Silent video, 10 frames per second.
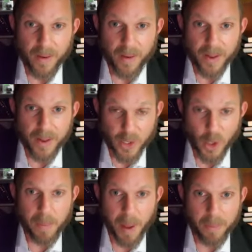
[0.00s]
It's not
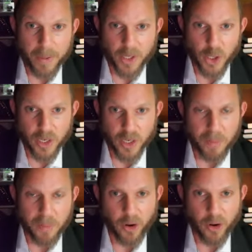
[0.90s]
about position, it's
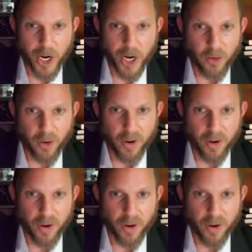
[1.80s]
about trajectory.